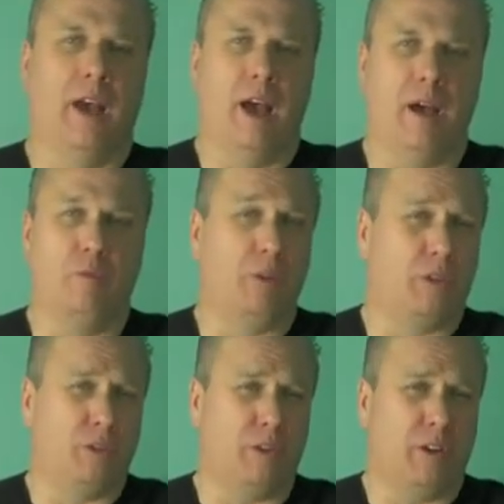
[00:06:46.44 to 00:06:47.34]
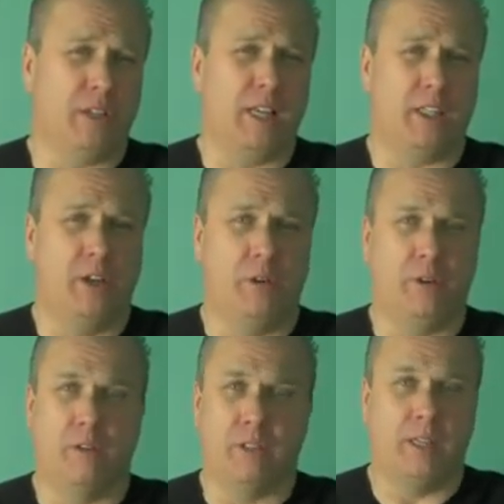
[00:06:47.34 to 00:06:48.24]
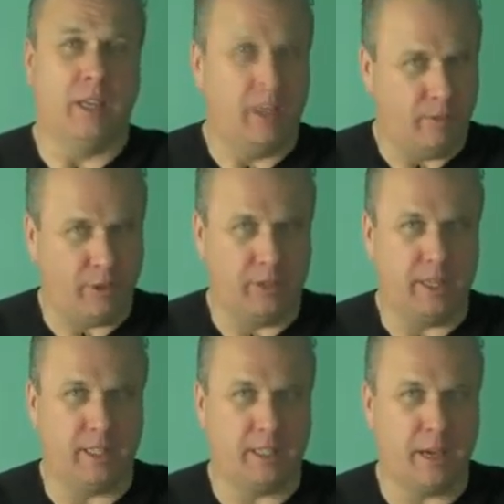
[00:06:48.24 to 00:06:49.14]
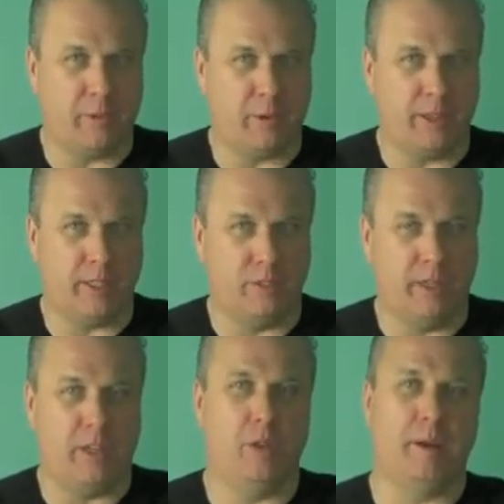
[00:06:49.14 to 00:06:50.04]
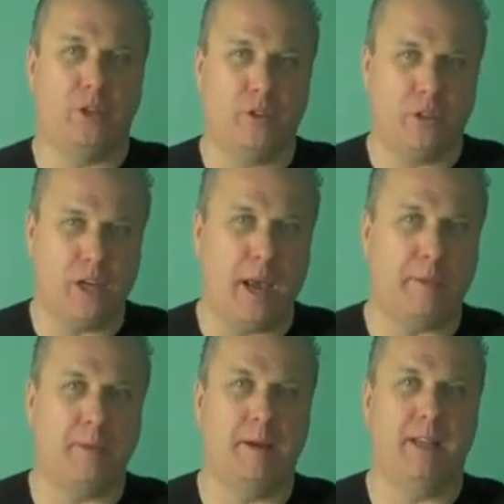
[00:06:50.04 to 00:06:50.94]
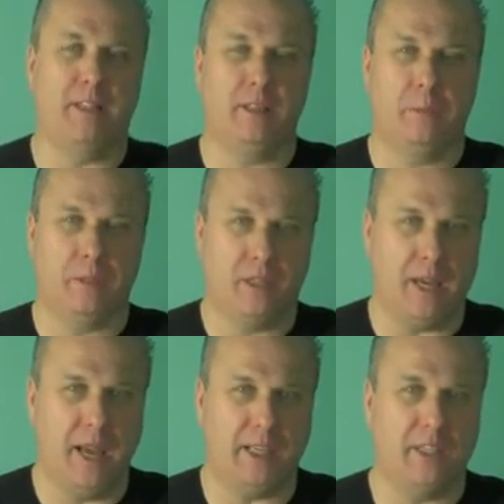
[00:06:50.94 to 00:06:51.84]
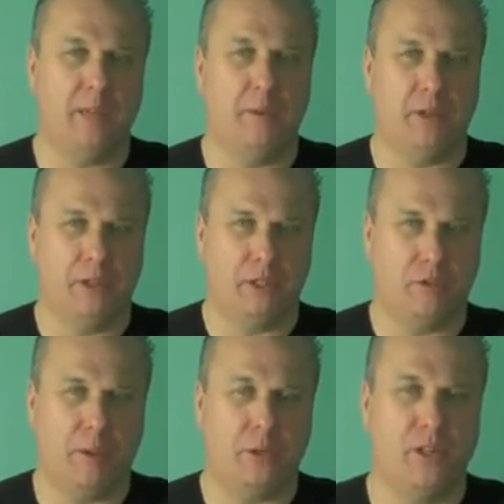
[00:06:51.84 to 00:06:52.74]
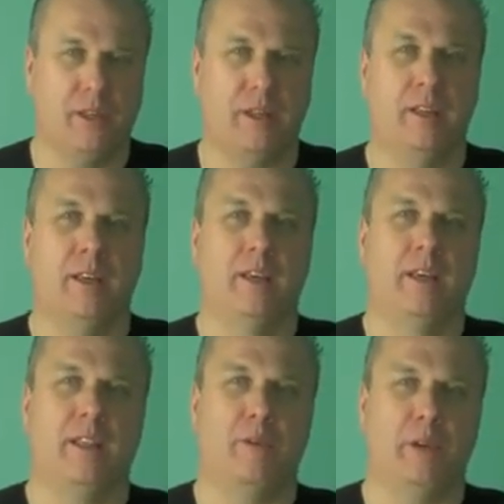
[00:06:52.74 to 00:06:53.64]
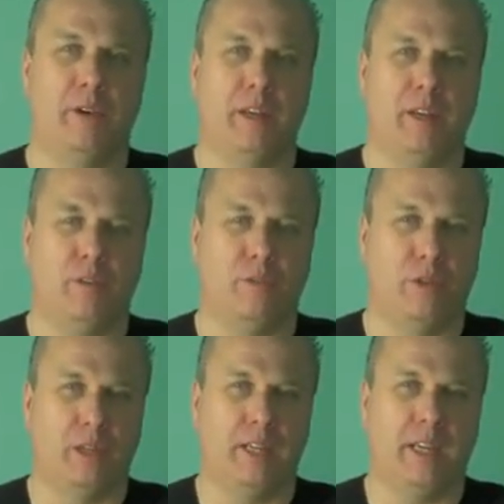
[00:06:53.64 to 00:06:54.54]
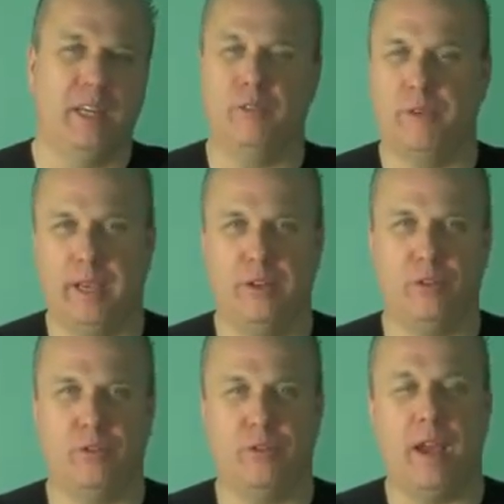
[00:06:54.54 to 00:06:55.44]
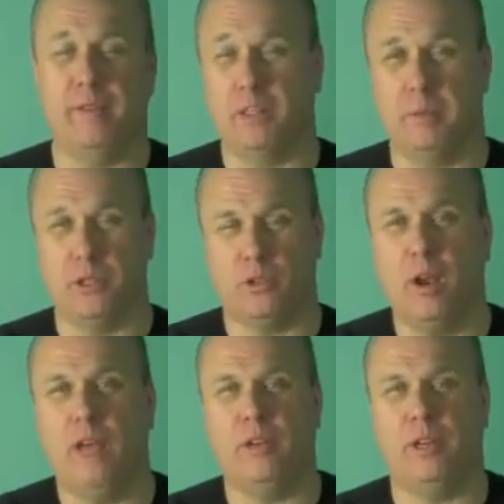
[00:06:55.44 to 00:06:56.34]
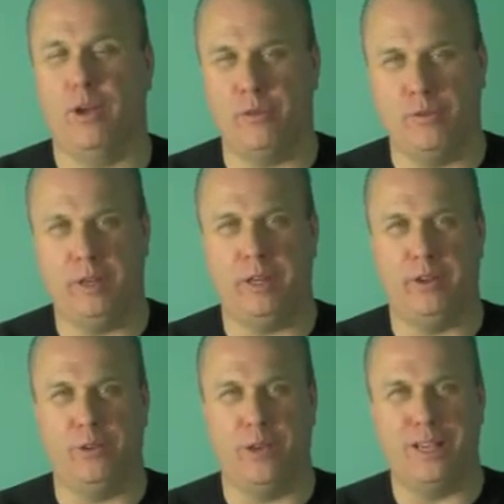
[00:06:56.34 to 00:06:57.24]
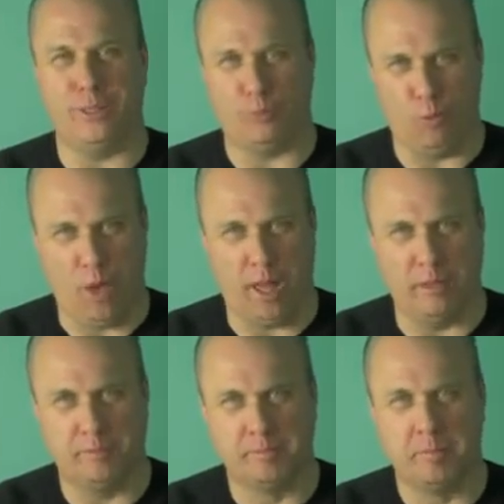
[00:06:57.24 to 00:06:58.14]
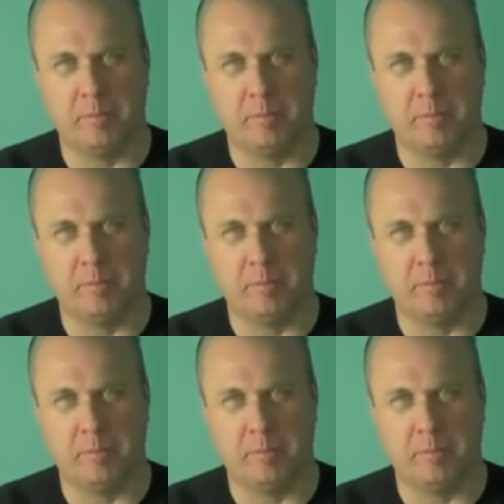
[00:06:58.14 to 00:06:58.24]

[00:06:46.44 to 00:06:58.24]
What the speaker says: With as far as SEO goes, if you're going to take the time to create this video, make sure that you optimize it, you put the tags in, put a good description in, and that way you're fully taking advantage of driving as much traffic off your video as well.